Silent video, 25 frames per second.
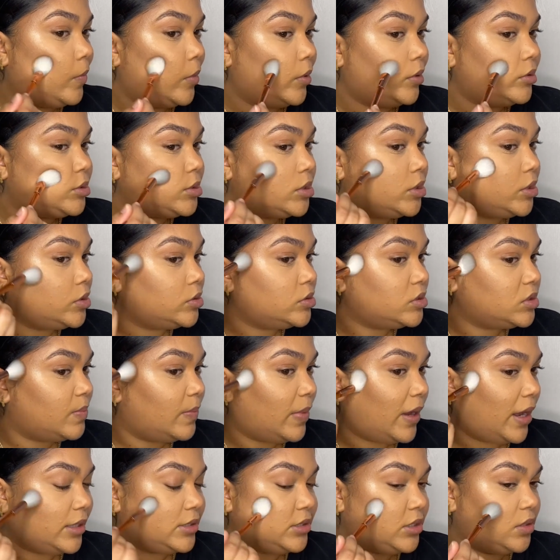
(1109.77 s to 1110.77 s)
to use
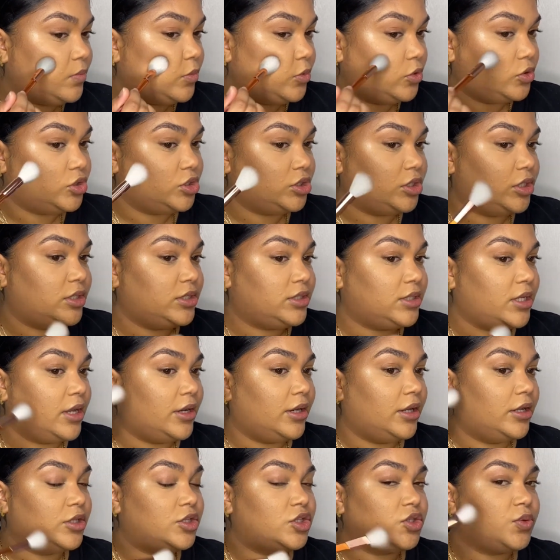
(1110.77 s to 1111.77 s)
patted motions and
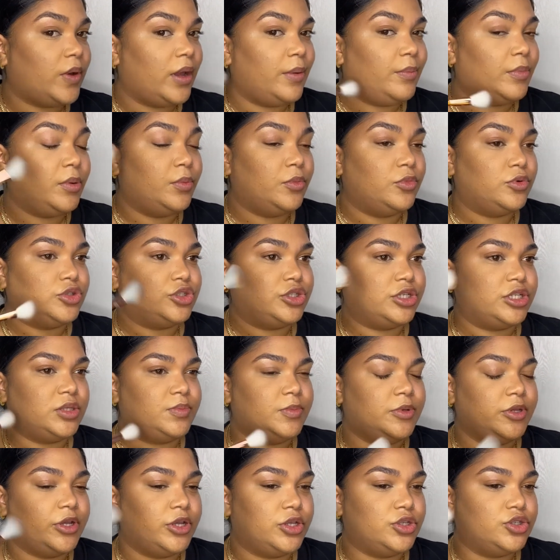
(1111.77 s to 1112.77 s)
not swiping motions
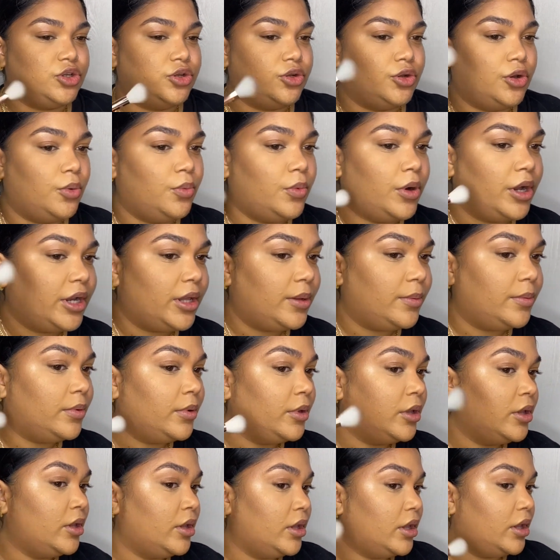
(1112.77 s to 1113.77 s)
because you don't want to
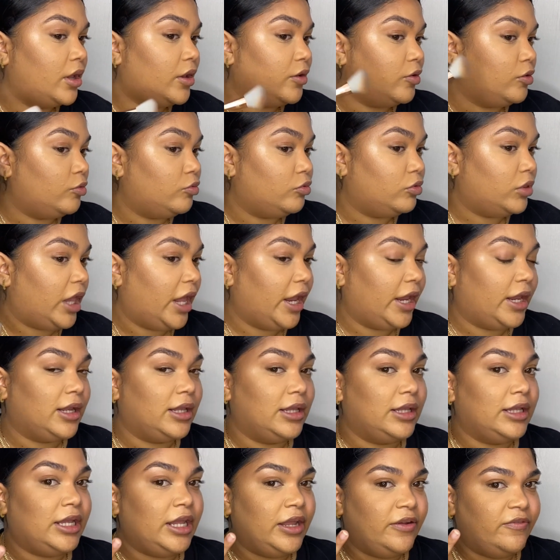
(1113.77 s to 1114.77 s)
like
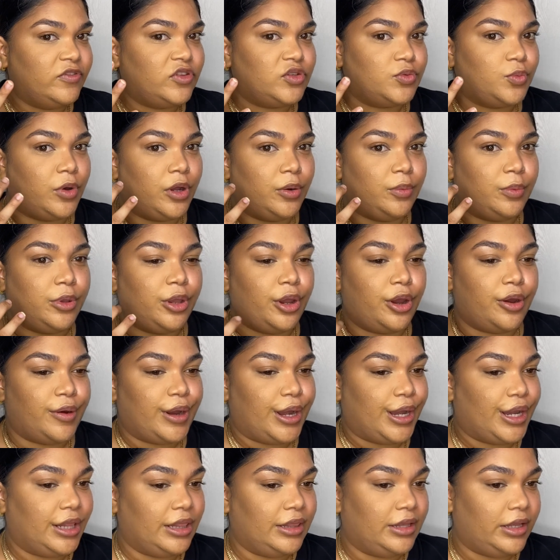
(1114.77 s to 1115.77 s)
lift what we already
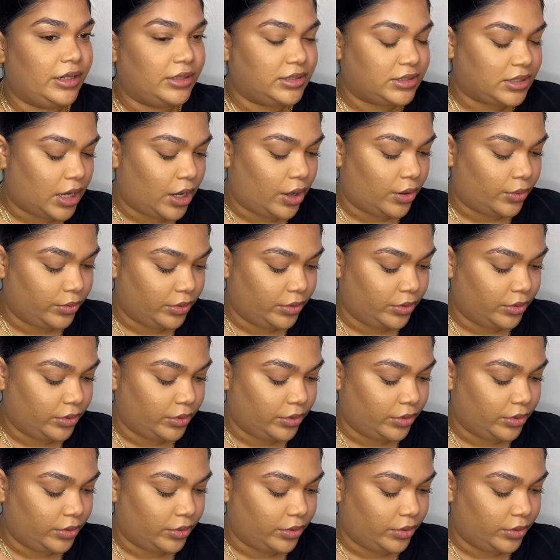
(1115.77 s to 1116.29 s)
laid down.